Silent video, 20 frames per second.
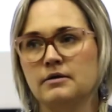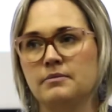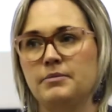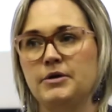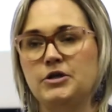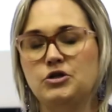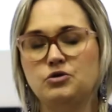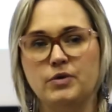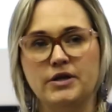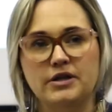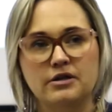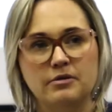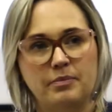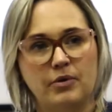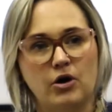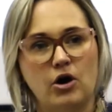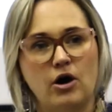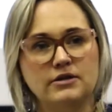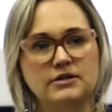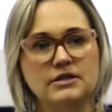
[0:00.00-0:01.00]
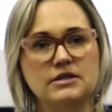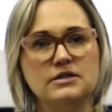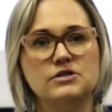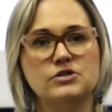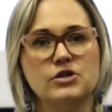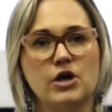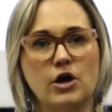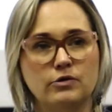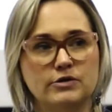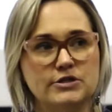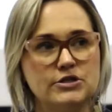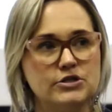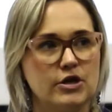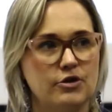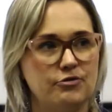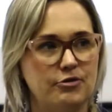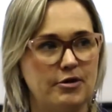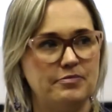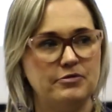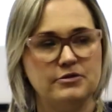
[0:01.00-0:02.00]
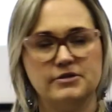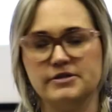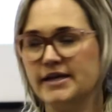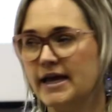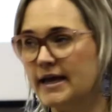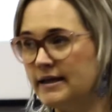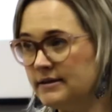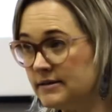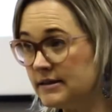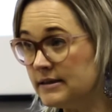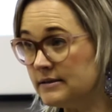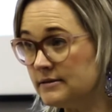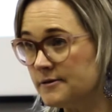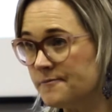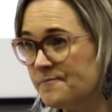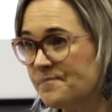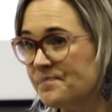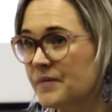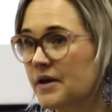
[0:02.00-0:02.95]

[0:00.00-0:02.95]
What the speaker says: between the parties, so and so represented.